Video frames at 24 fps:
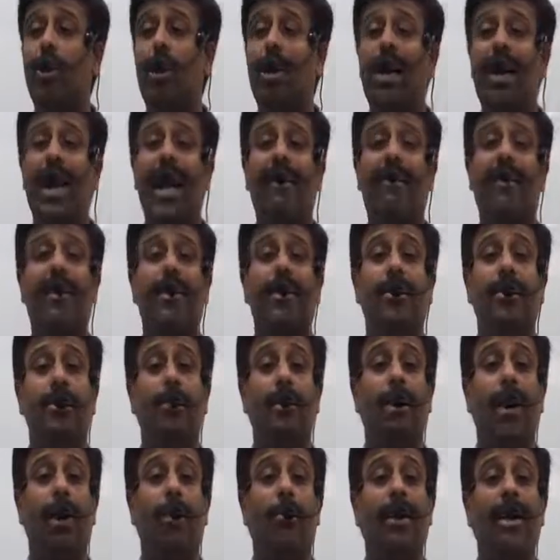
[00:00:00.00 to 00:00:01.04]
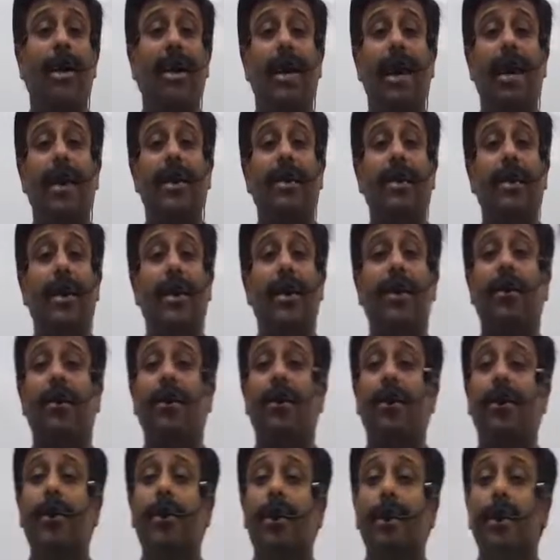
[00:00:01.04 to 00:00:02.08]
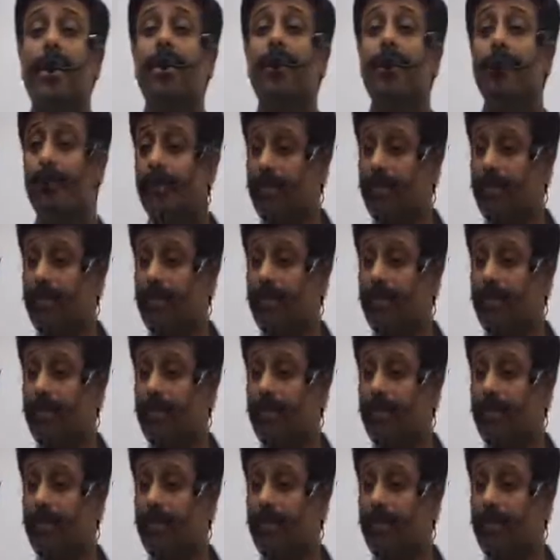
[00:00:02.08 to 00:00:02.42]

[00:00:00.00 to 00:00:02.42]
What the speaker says: on an average how many kites are there.